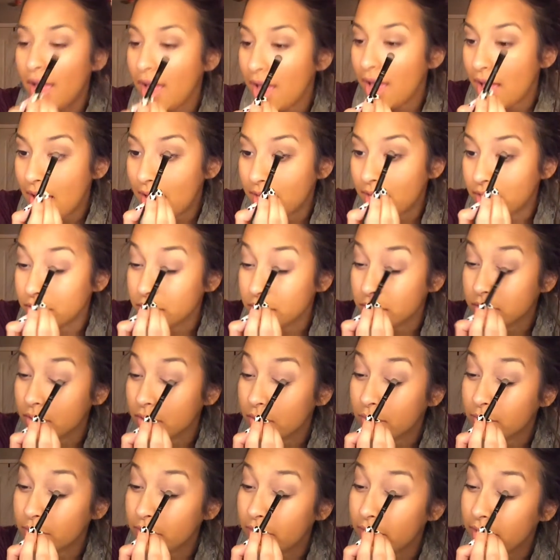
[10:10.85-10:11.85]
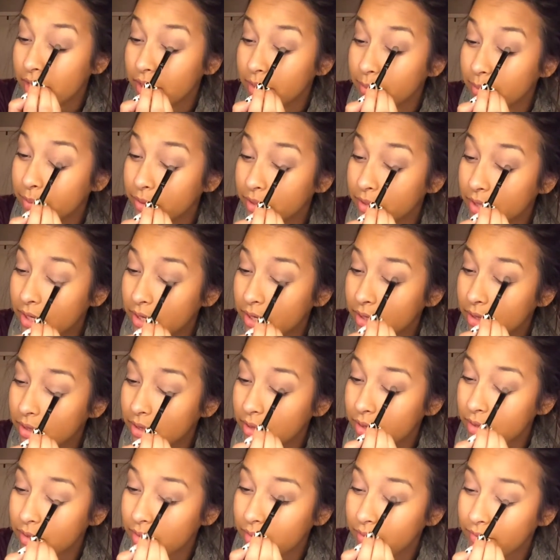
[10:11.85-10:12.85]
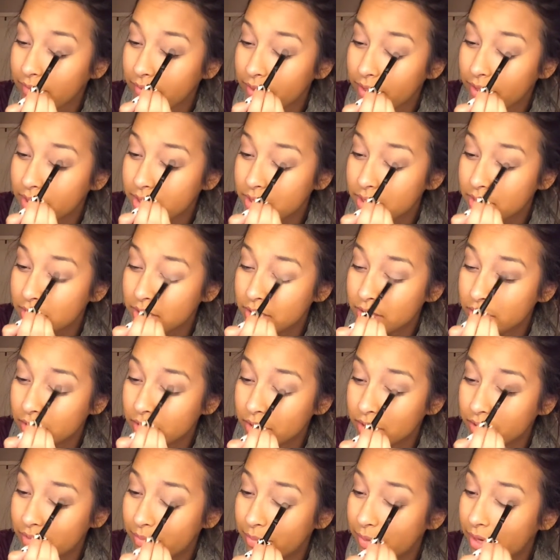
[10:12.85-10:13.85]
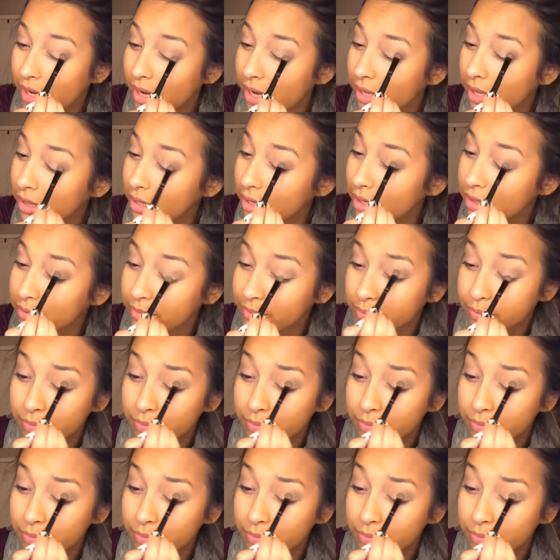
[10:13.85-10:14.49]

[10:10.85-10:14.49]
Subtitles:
and just go ahead and put that in the very center of my eyelid.